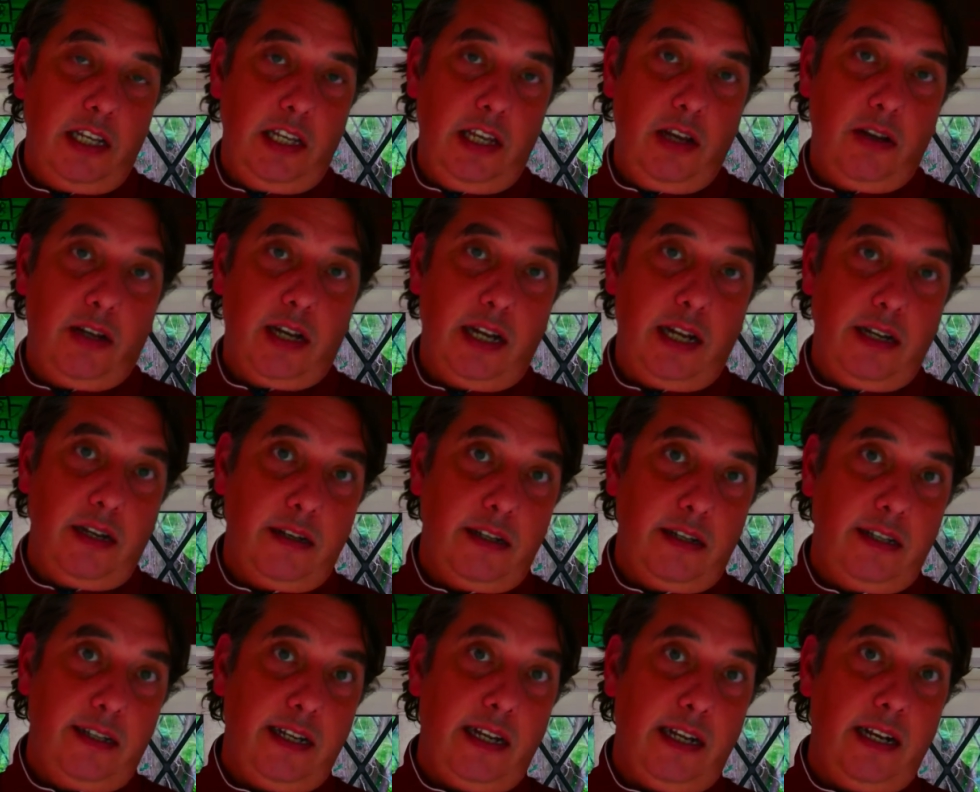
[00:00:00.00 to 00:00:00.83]
you
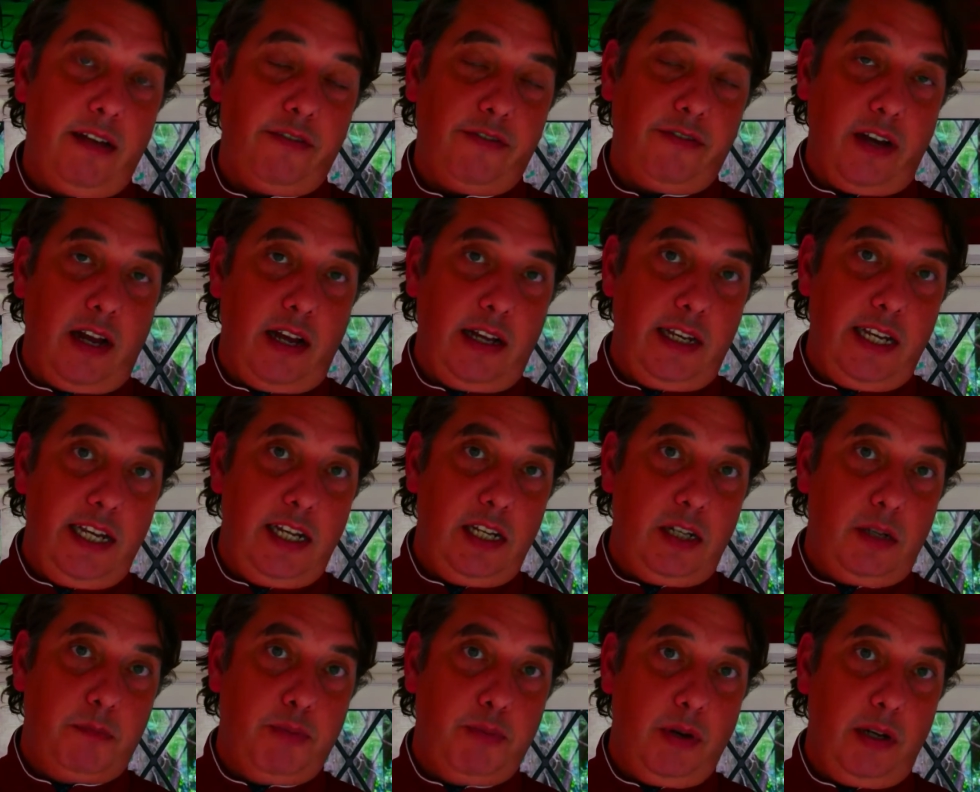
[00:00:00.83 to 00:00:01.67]
can deliver
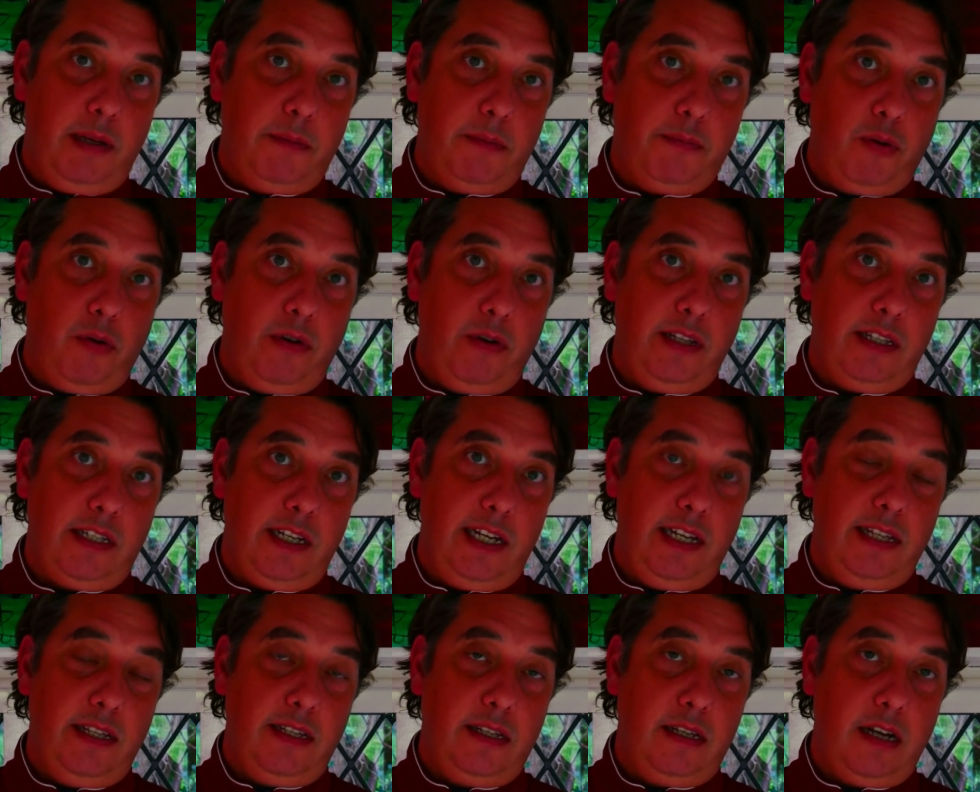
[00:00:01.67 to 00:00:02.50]
each bullet point
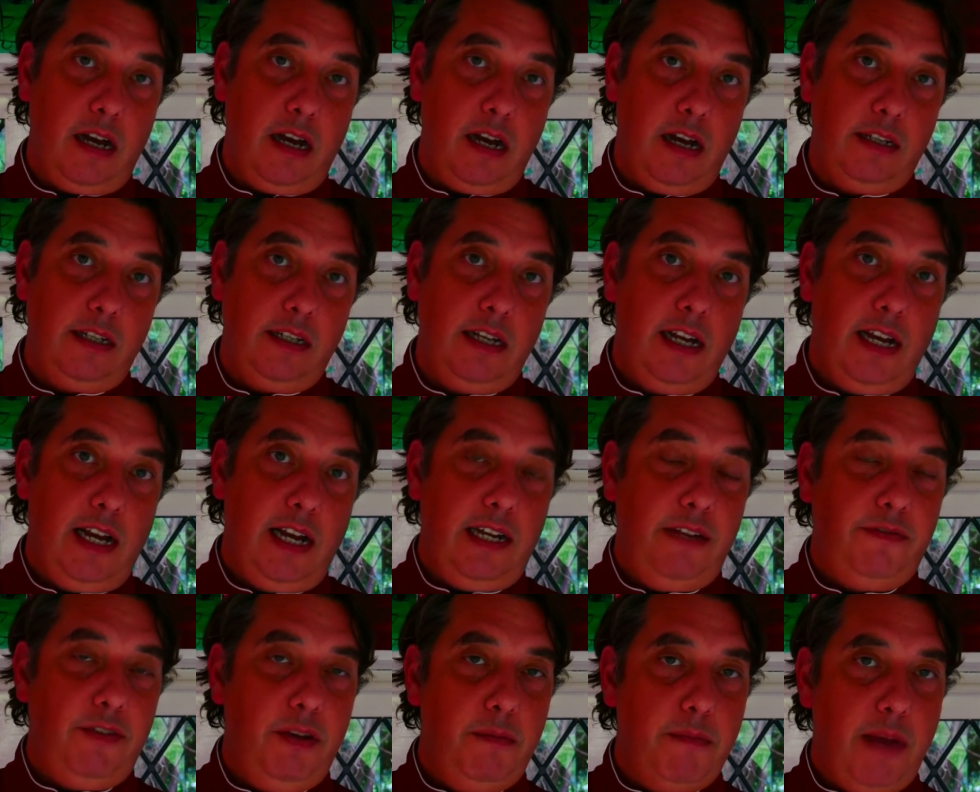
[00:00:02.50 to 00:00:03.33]
in turn,
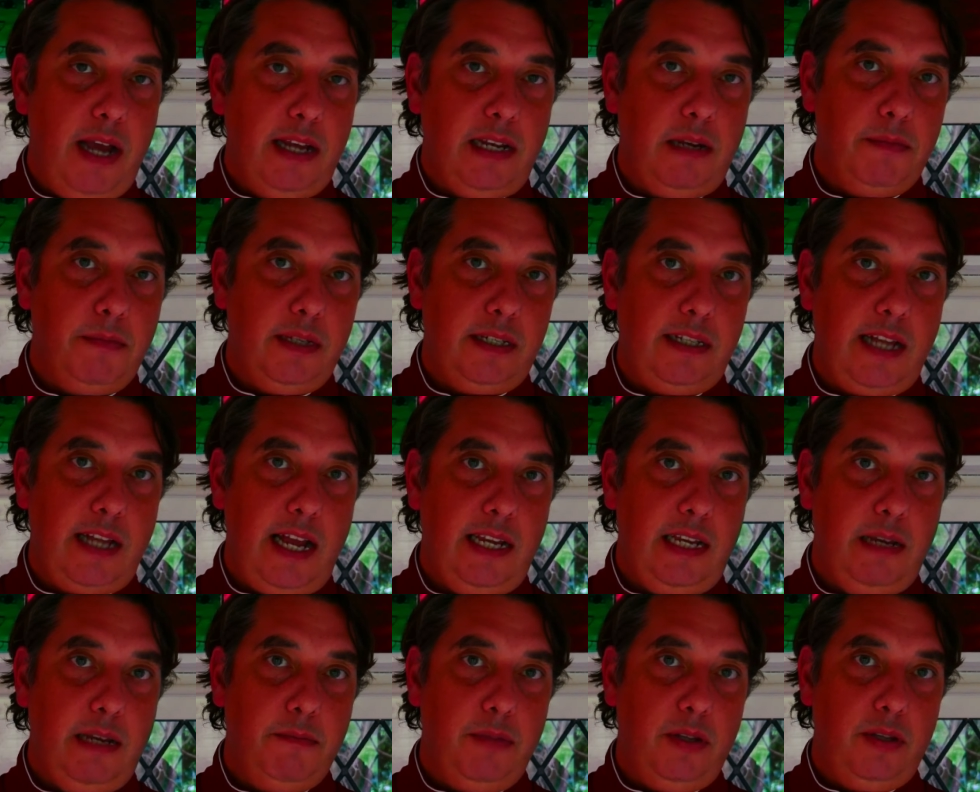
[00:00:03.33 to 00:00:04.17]
and if you make a
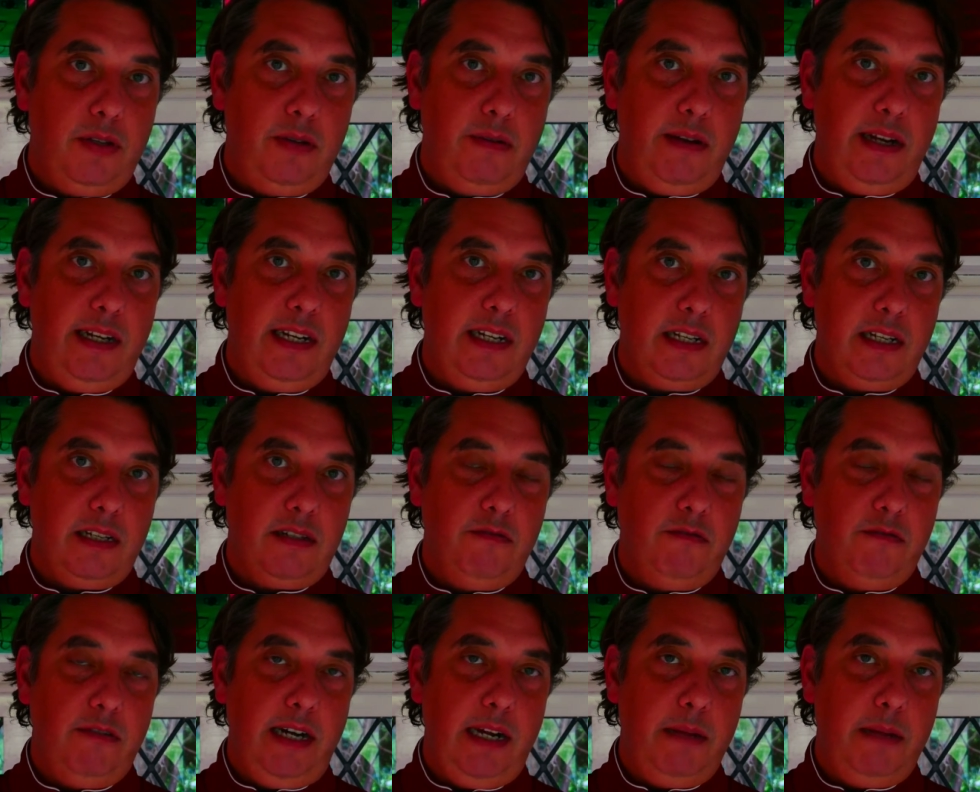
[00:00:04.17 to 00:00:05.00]
mistake in between, it
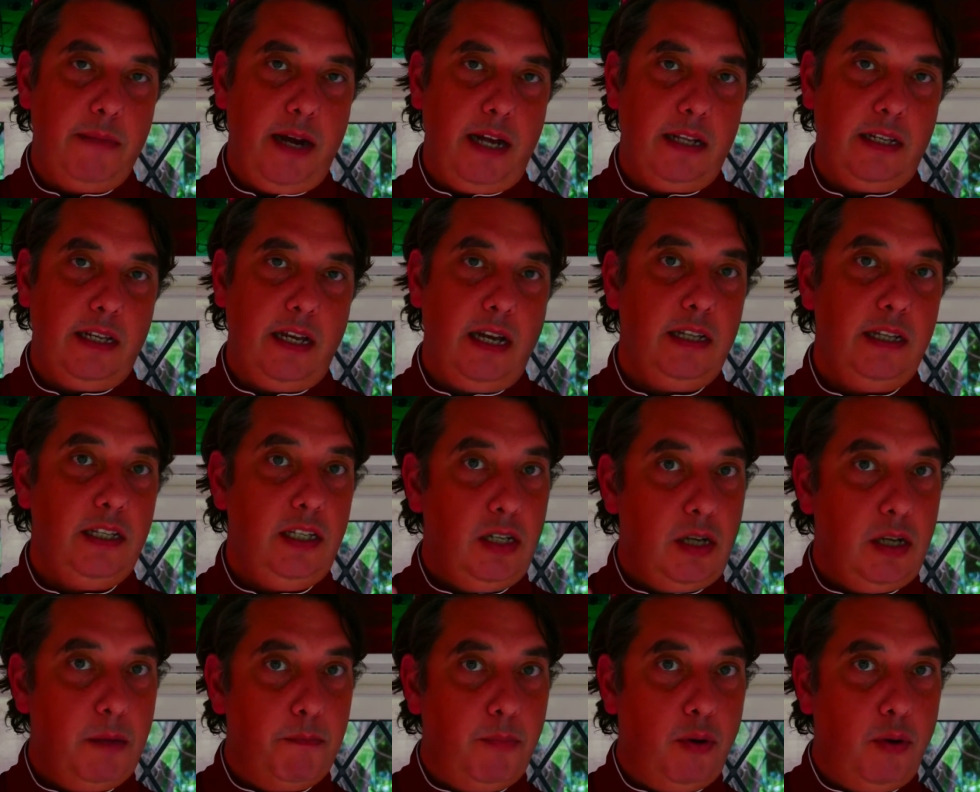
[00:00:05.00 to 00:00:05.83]
doesn't really matter.
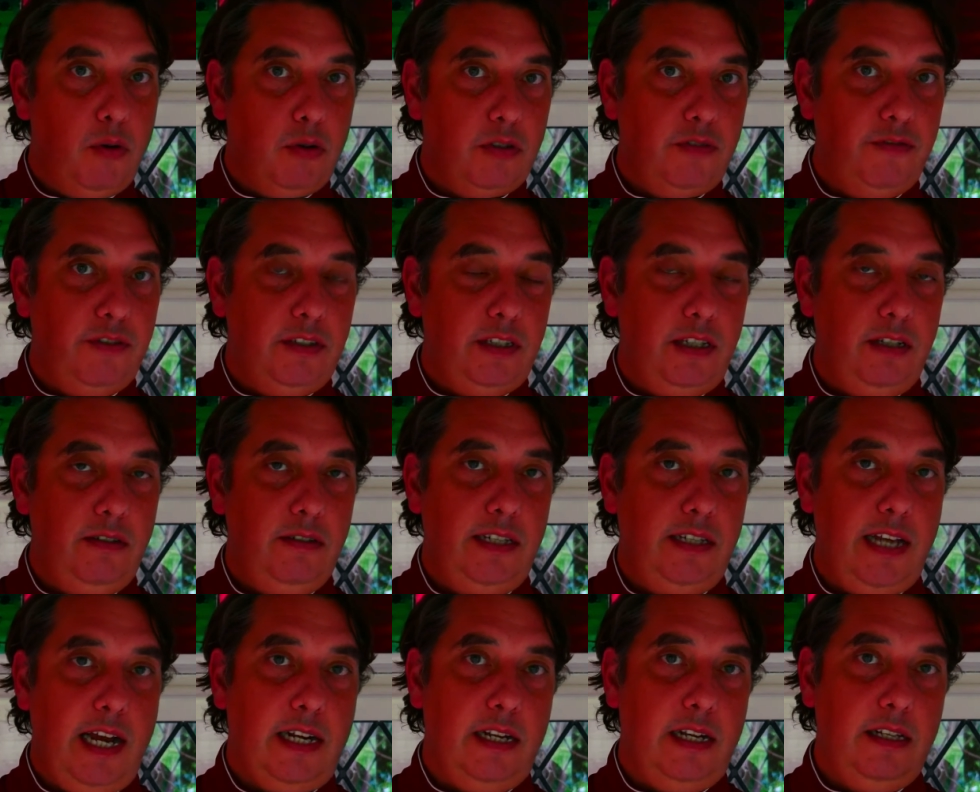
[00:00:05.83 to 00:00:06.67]
You can pause for 2
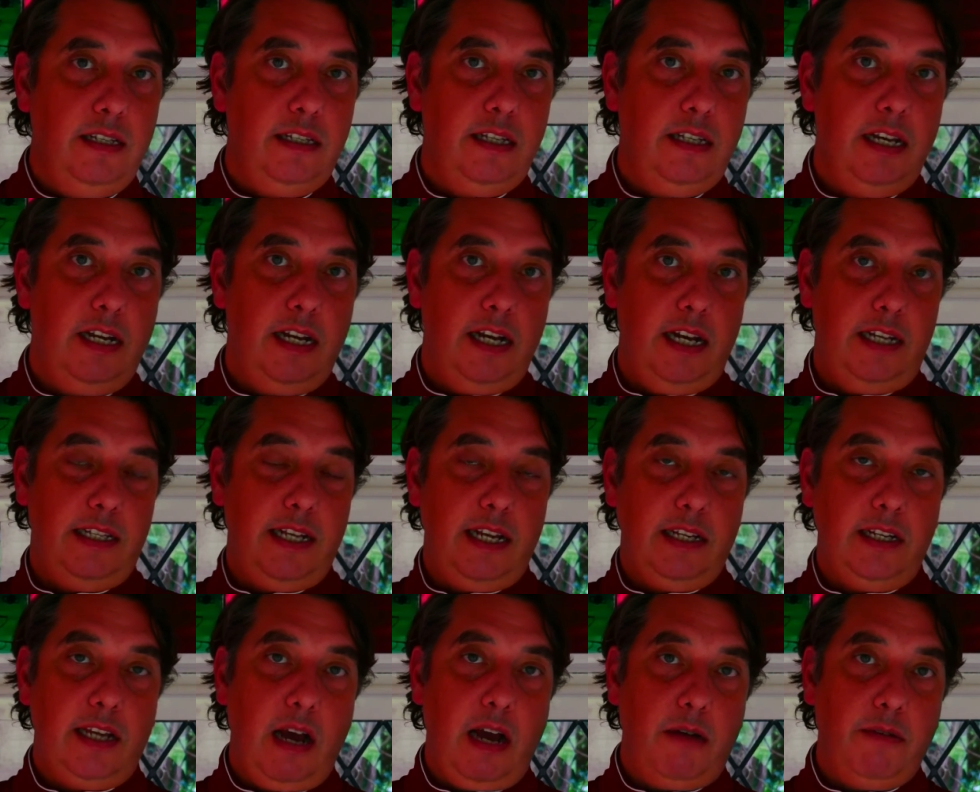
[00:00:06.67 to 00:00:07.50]
seconds and
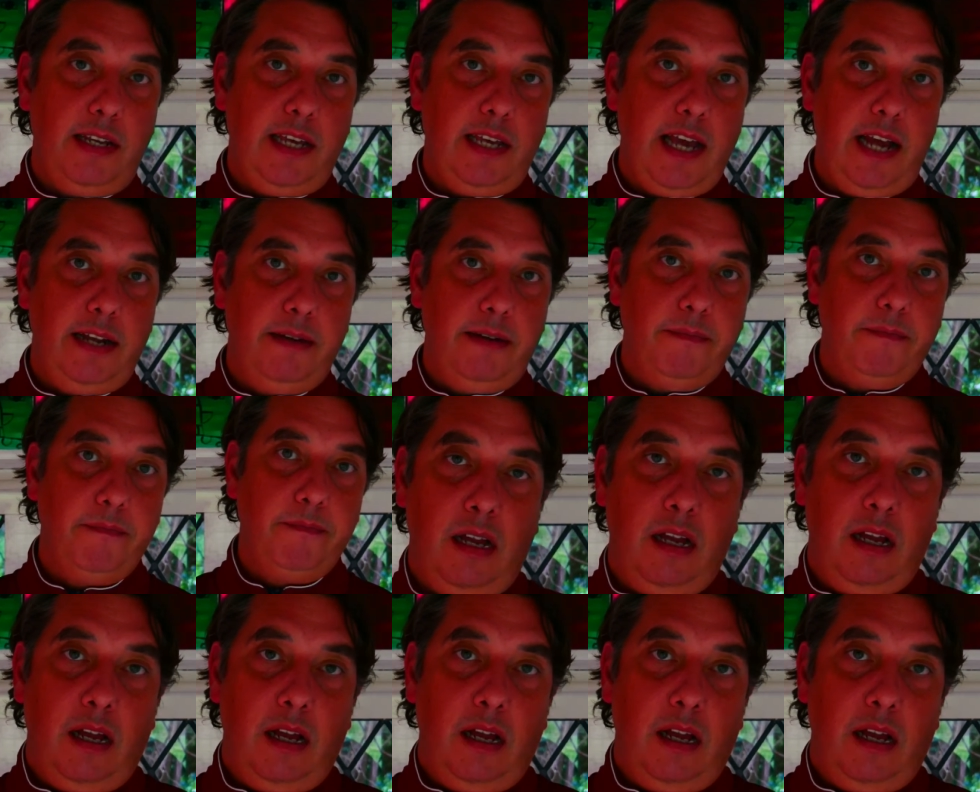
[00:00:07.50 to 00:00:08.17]
then go again.